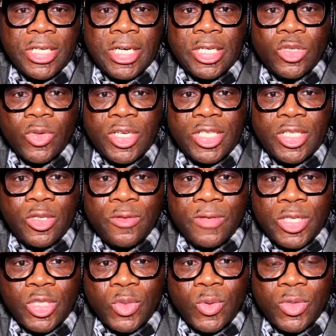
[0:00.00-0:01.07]
uh, 20
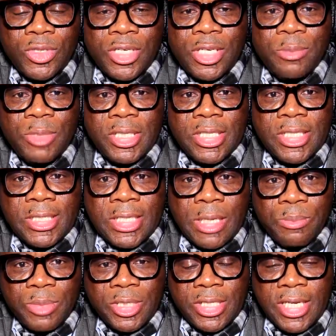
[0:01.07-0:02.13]
over 200, it means it's
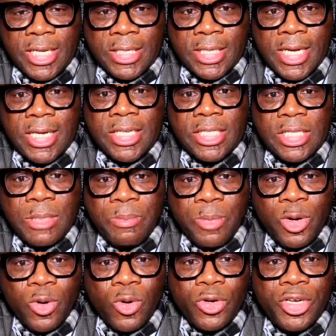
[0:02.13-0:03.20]
10%. Anything
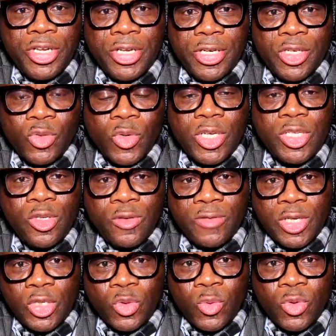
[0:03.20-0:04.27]
below the 20
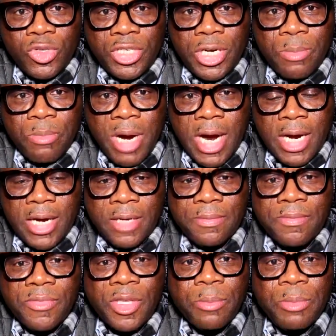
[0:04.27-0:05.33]
over 200 mark
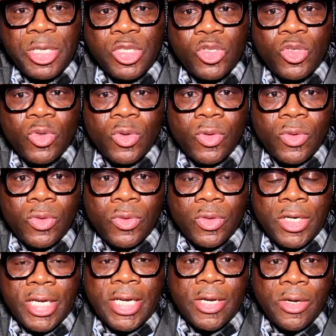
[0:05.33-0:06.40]
means you're
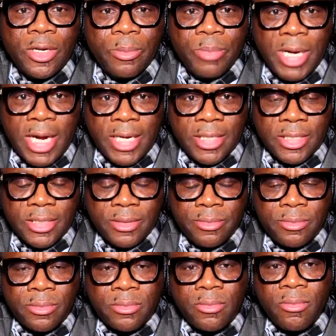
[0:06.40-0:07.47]
legally blind.
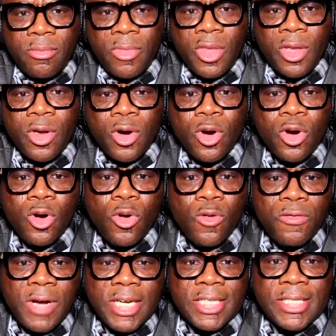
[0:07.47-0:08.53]
Or
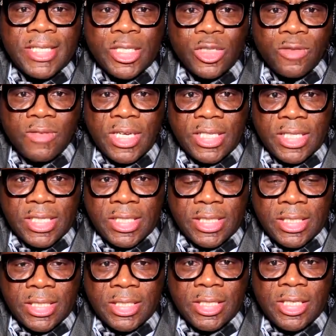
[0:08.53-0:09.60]
over the 6 over
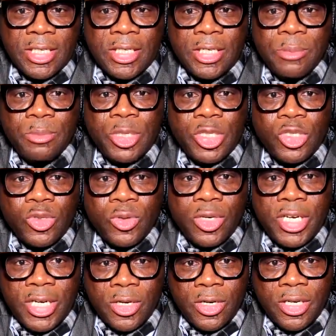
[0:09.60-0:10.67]
60 means
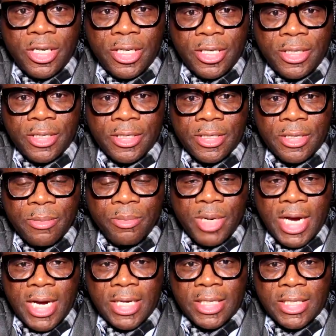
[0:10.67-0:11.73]
you're legally
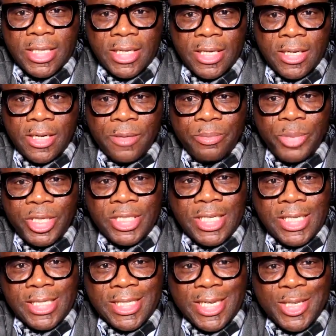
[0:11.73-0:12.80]
blind.
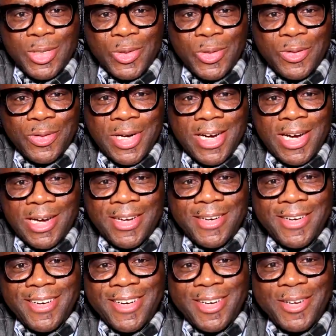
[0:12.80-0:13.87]
Patients tend to uh,
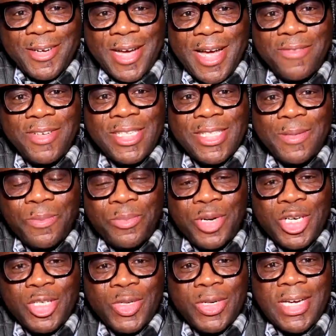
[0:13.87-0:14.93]
uh, have this
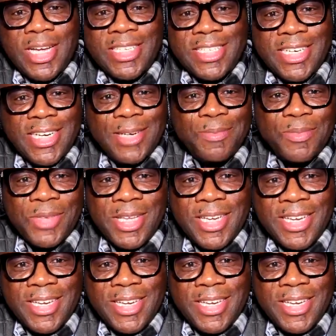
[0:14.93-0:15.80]
impression that uh,